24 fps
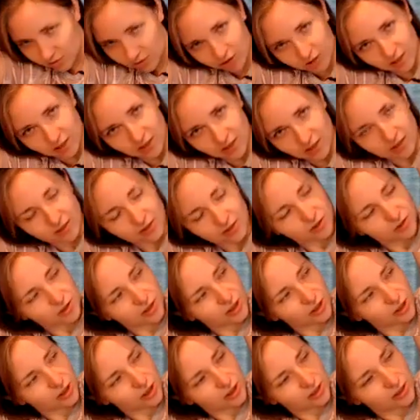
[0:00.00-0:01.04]
Just
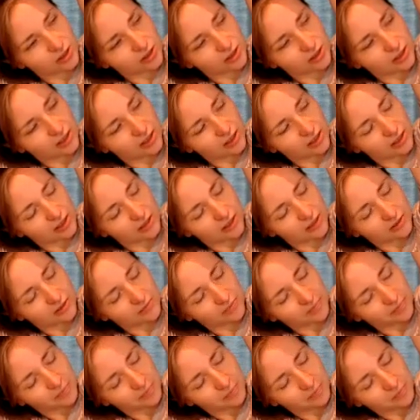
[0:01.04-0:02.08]
stretching here.
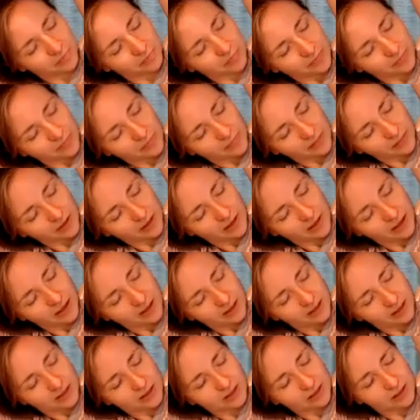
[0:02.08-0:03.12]

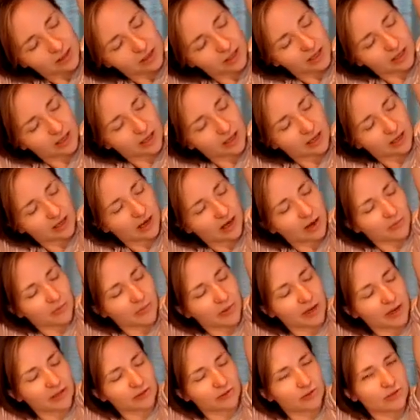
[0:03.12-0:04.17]
And then gently come
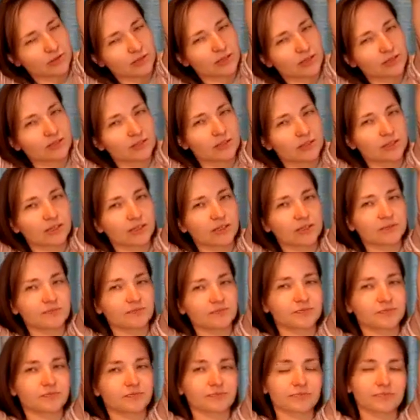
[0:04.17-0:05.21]
back to center.
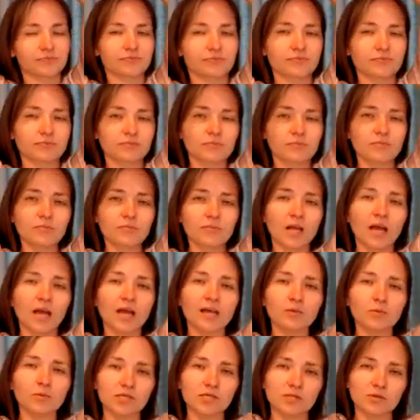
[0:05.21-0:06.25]

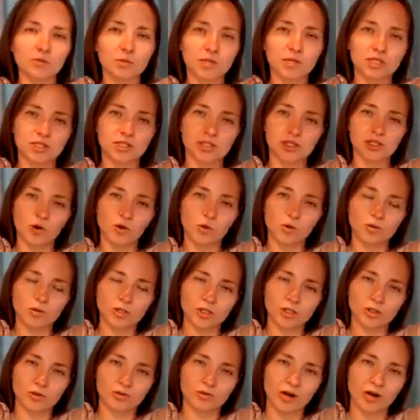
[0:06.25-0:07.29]
And we switch,
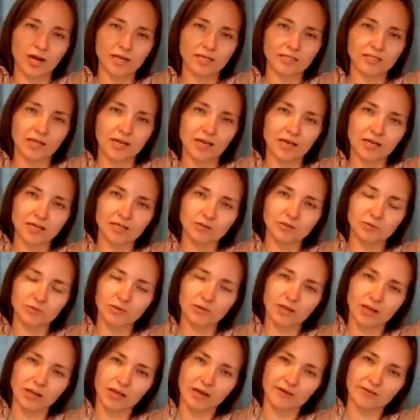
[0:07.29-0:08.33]
holding your right hand
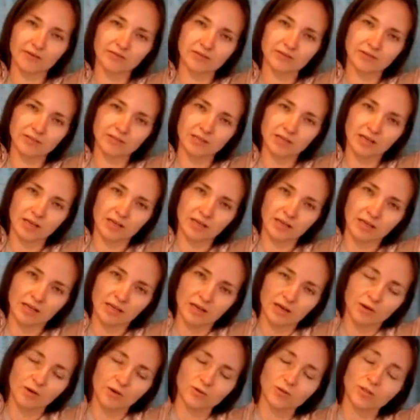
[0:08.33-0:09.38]
with the left,
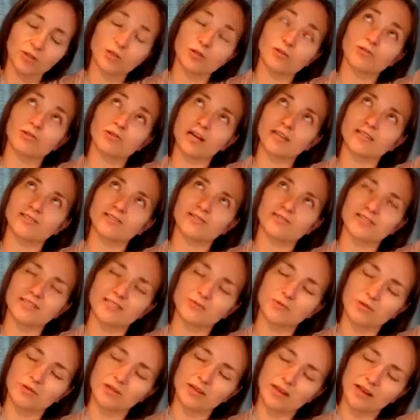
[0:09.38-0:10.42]
holding your right
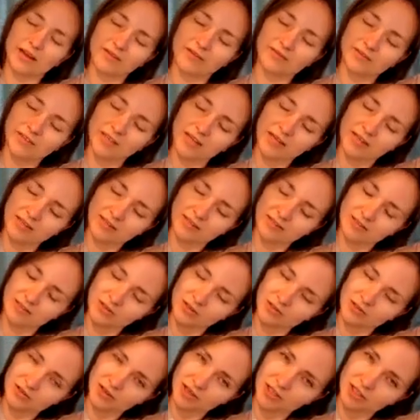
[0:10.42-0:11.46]
wrist with the left hand,
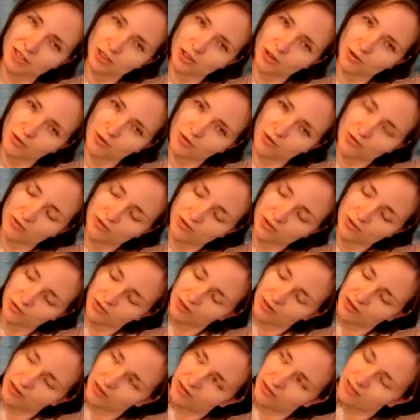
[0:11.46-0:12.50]
stretching over to
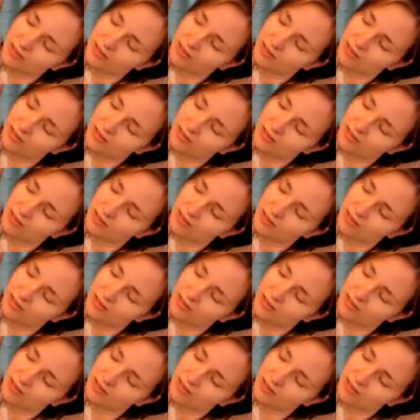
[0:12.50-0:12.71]
the other